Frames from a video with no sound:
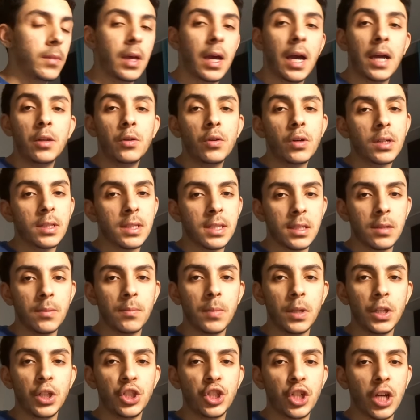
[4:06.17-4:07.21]
and you can
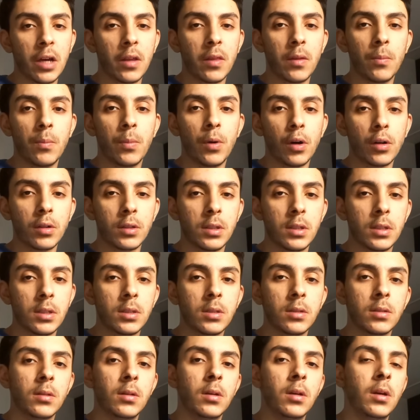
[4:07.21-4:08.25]
simply check the
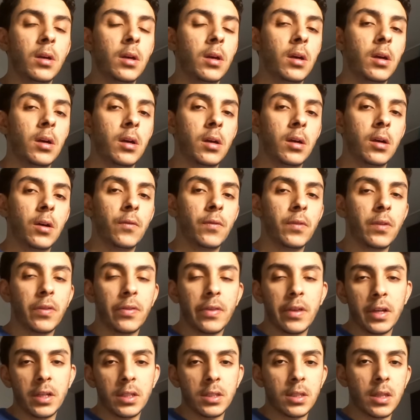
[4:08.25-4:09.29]
boxes of the
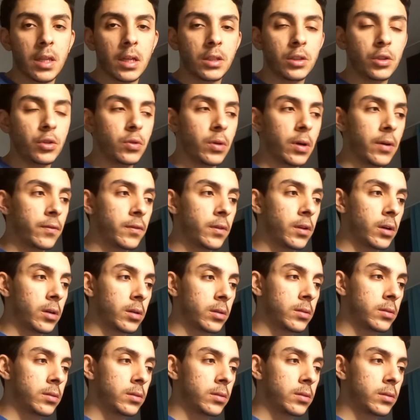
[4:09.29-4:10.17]
things that you have done.